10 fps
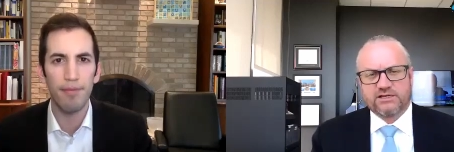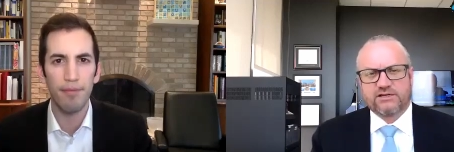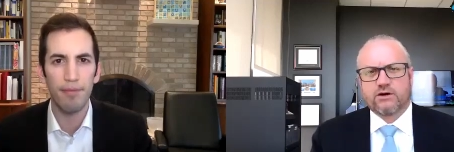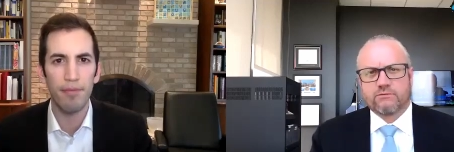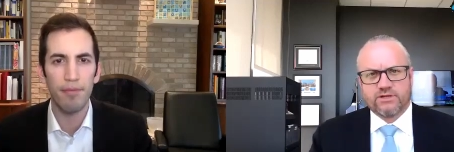Speaker 1: in
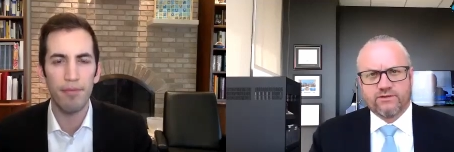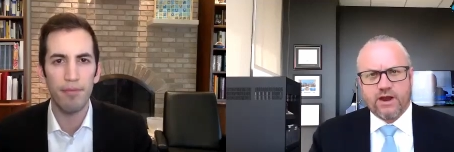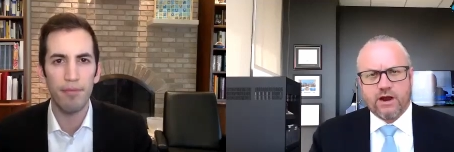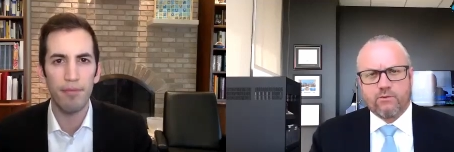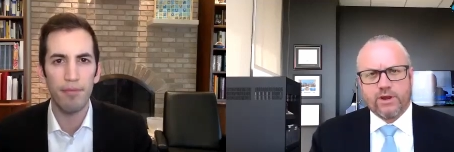terms of
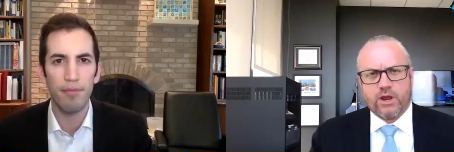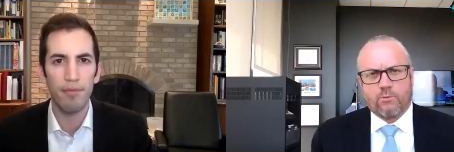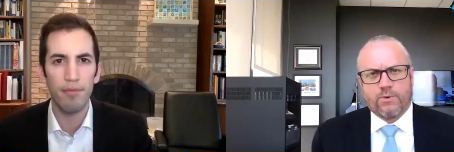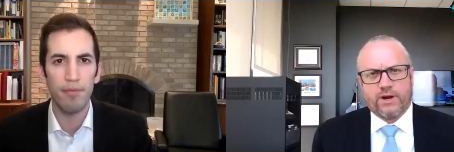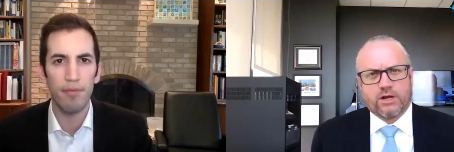their
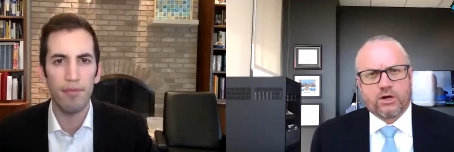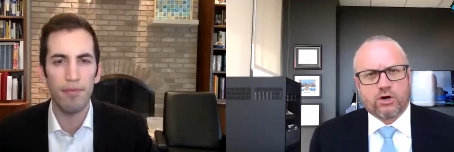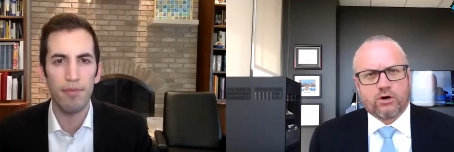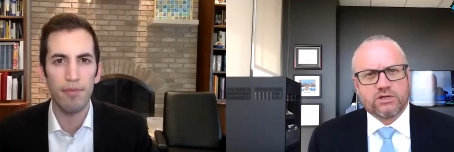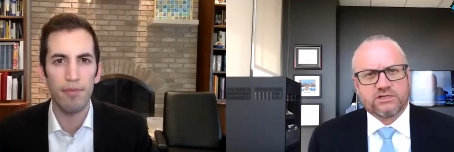reopening
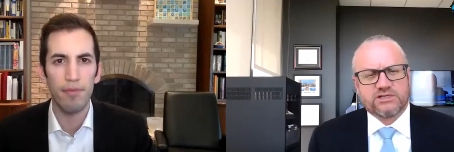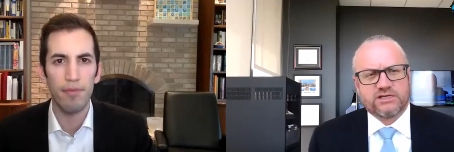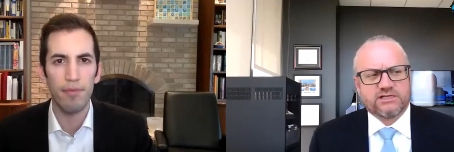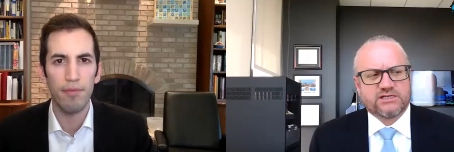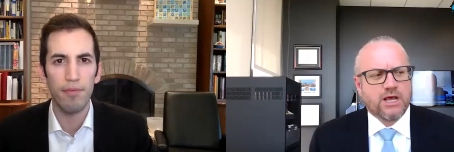
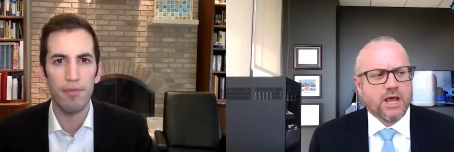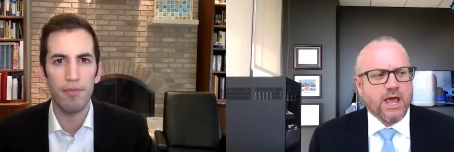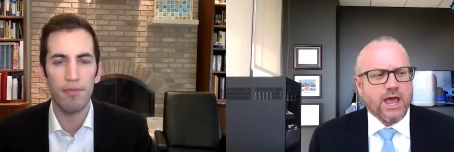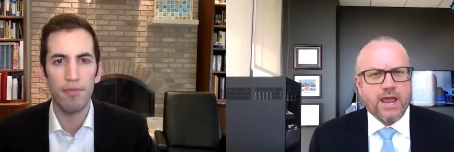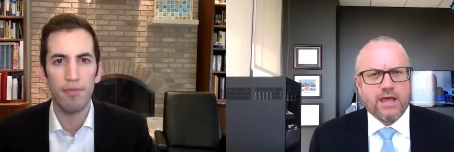occurrences,
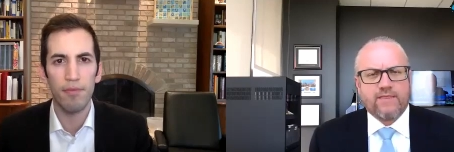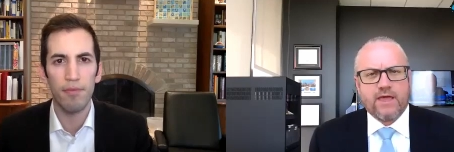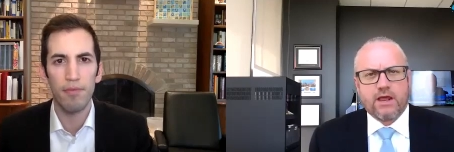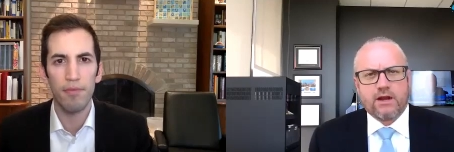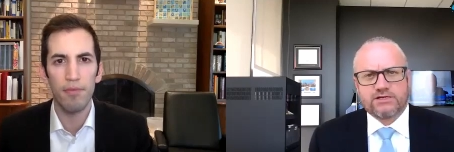and
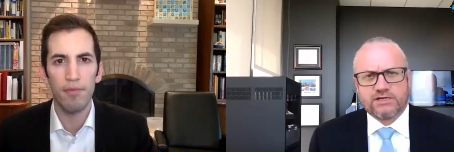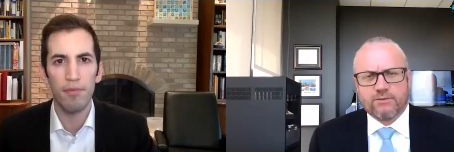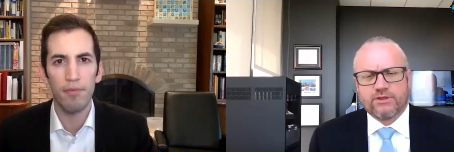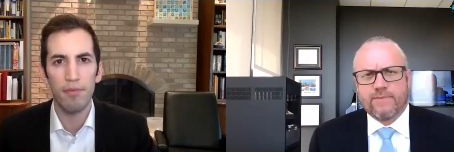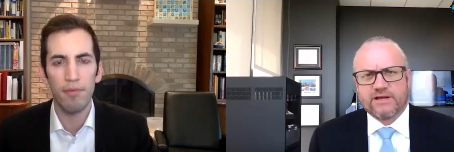then
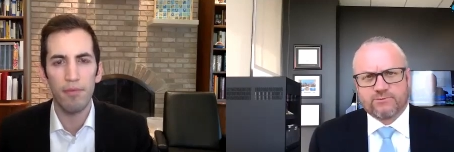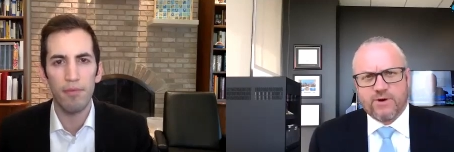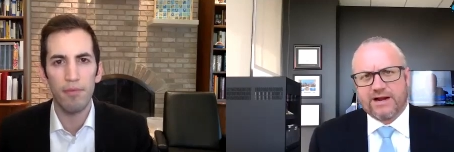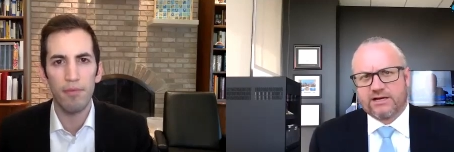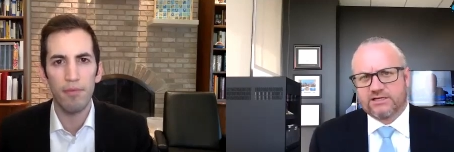some of the best
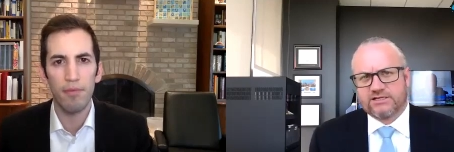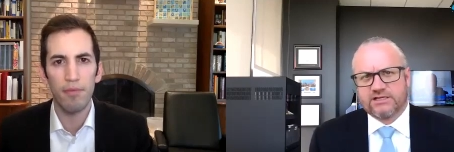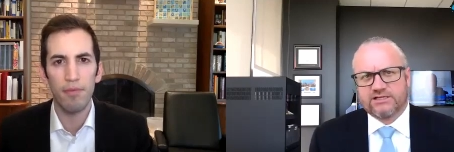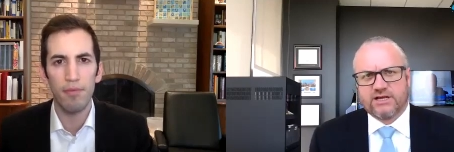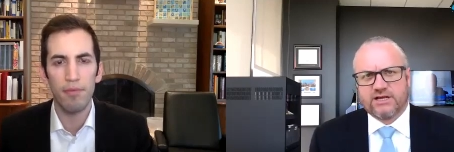
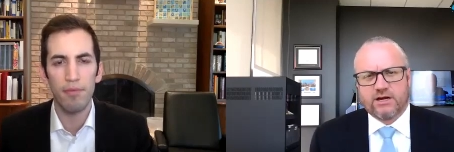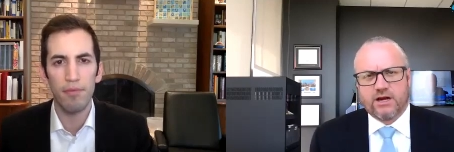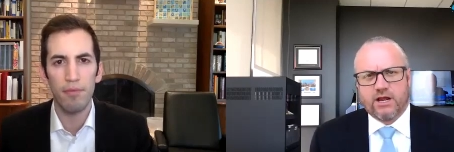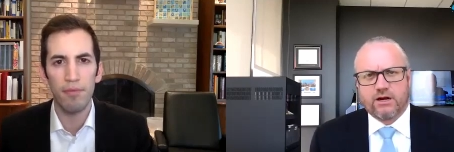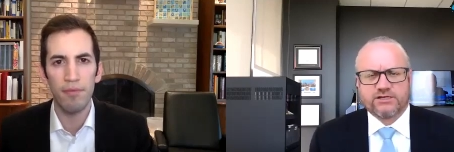practices and,
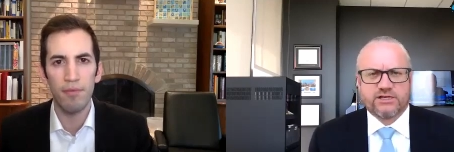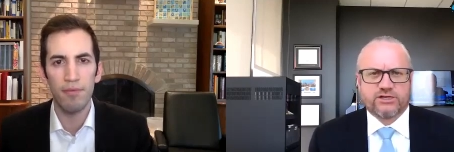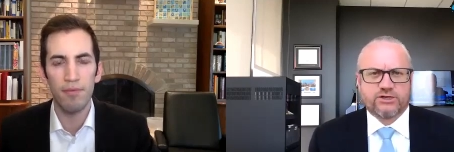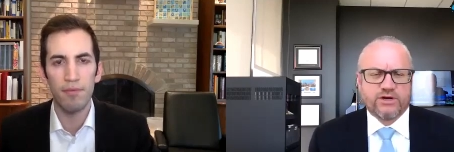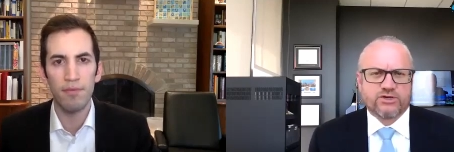and
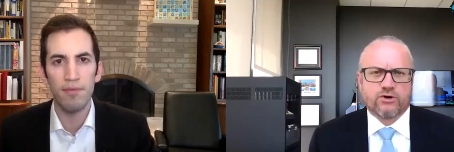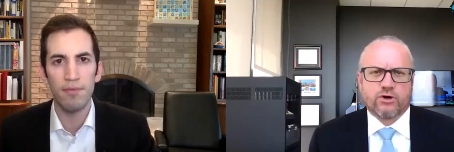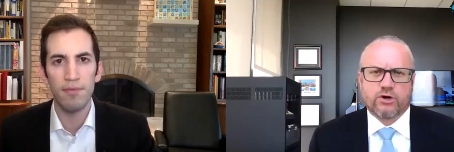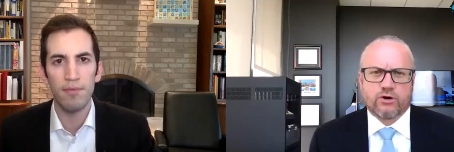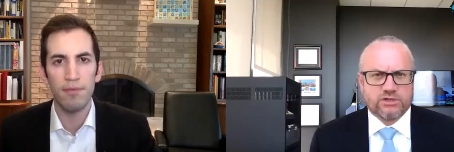
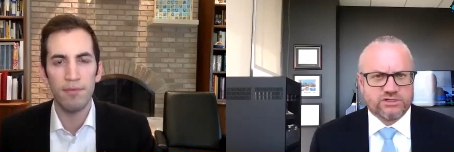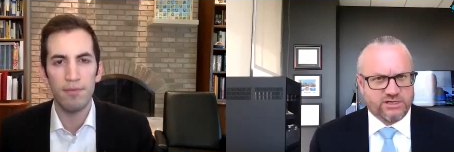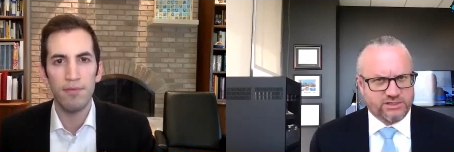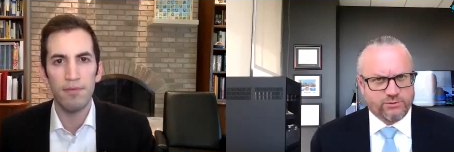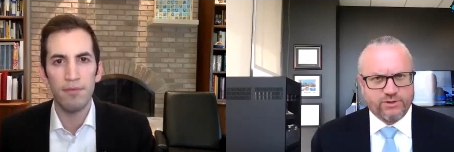situational
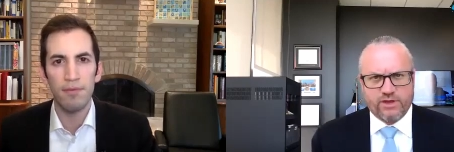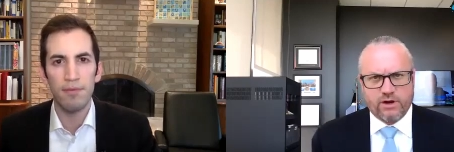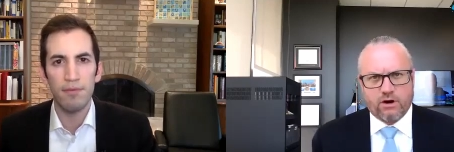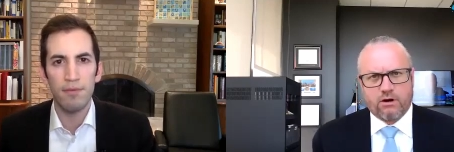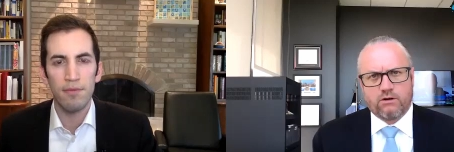occurrences
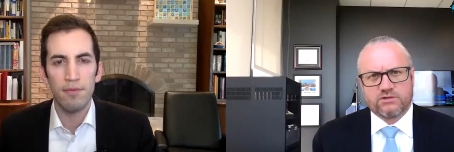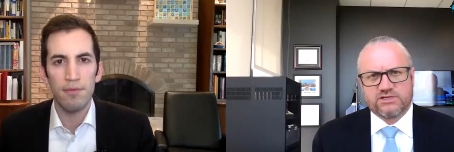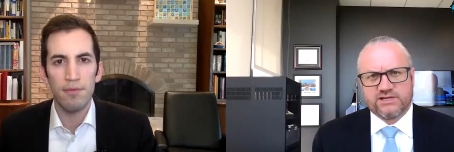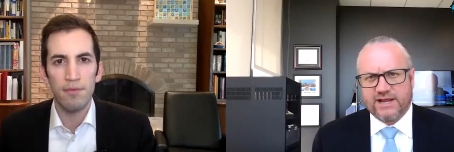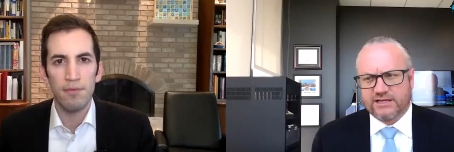within our own
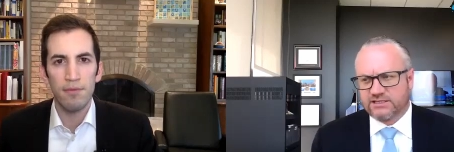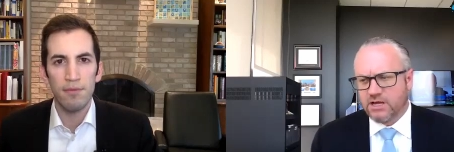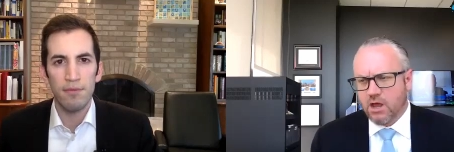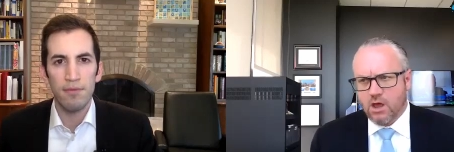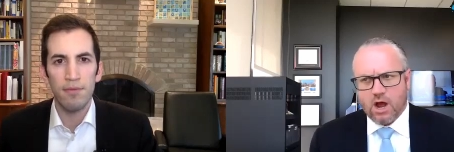states.
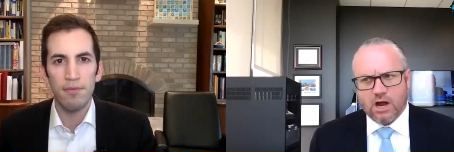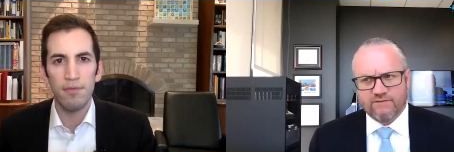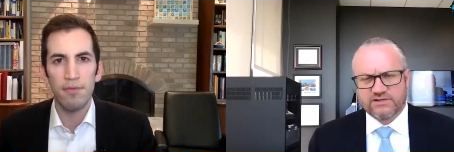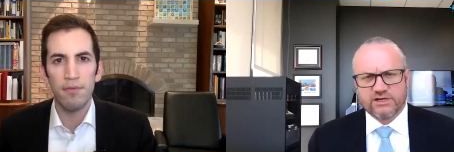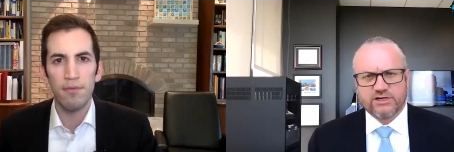
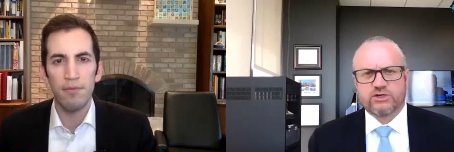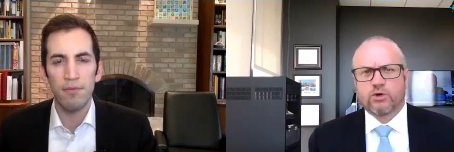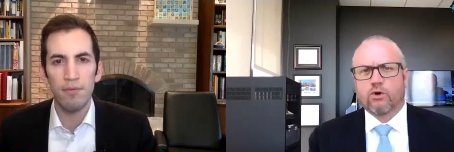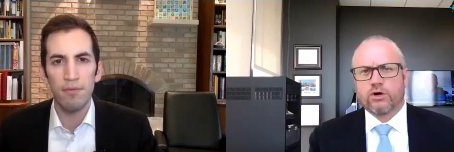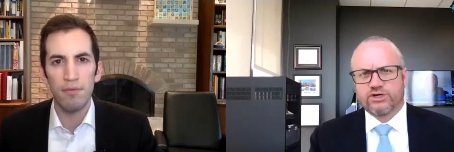Obviously,
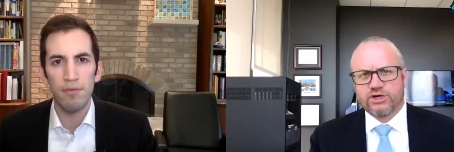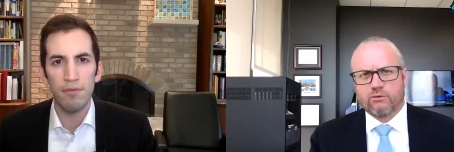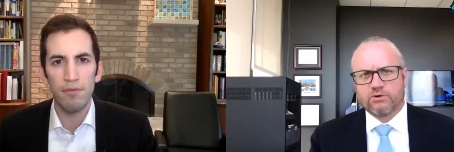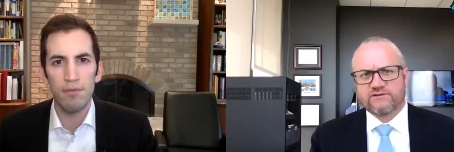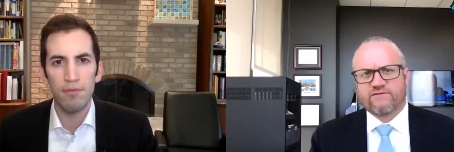Georgia
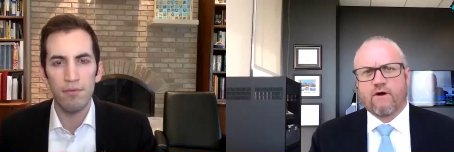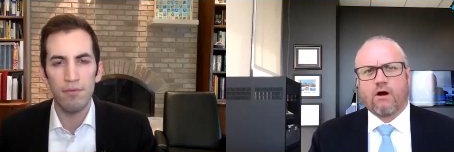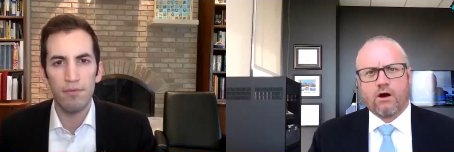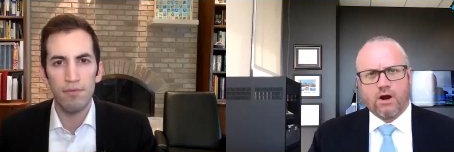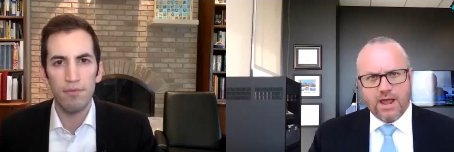was
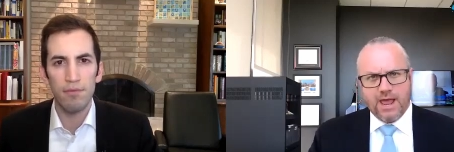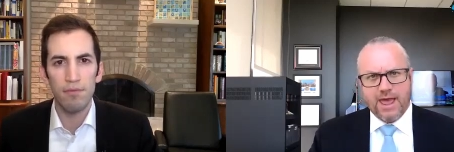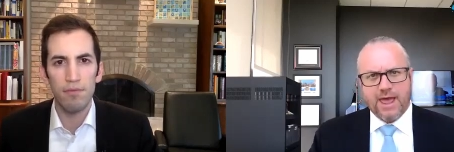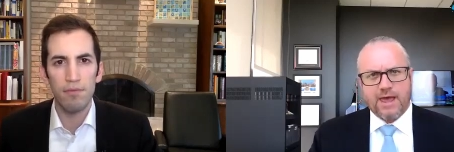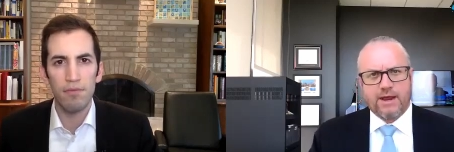far
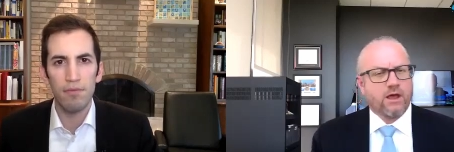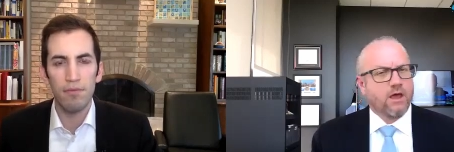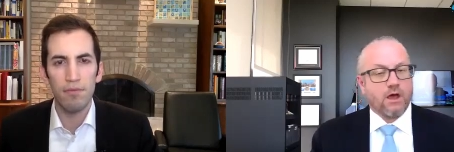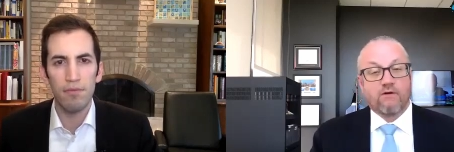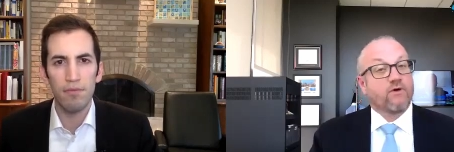ahead
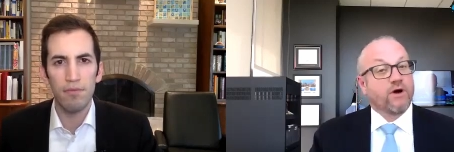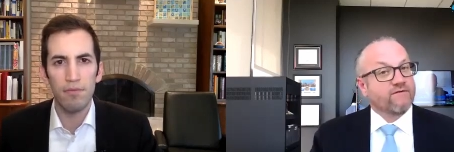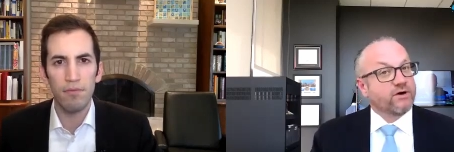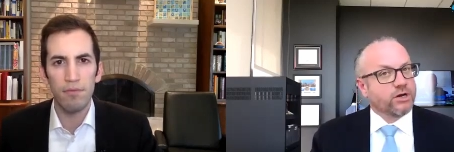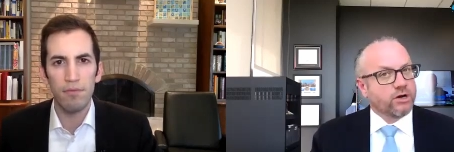of
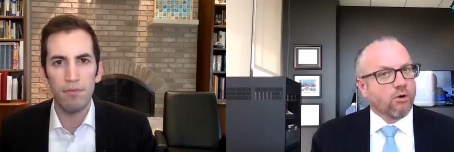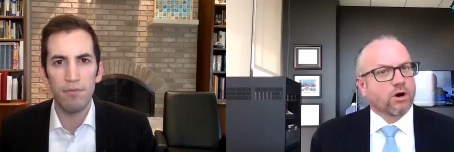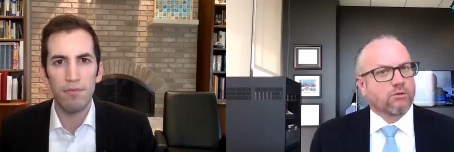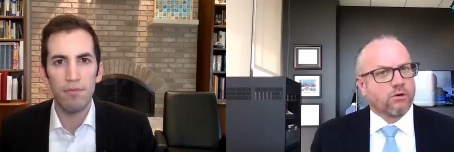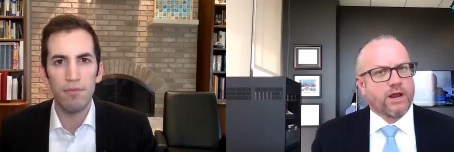whatever New York will